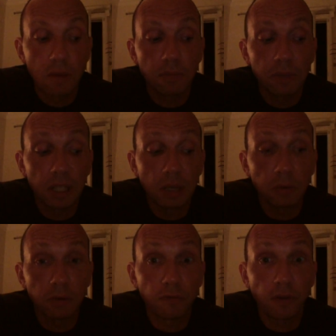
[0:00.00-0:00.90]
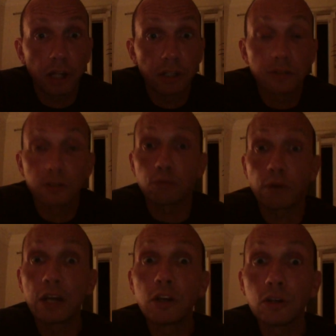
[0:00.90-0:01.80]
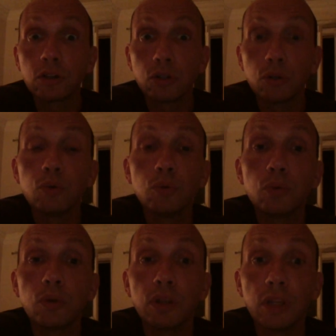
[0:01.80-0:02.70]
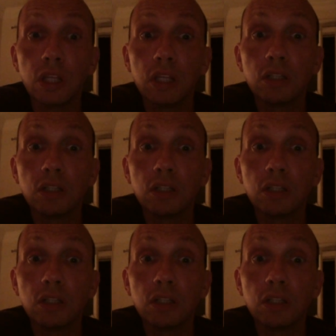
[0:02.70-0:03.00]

being able to find surrender to the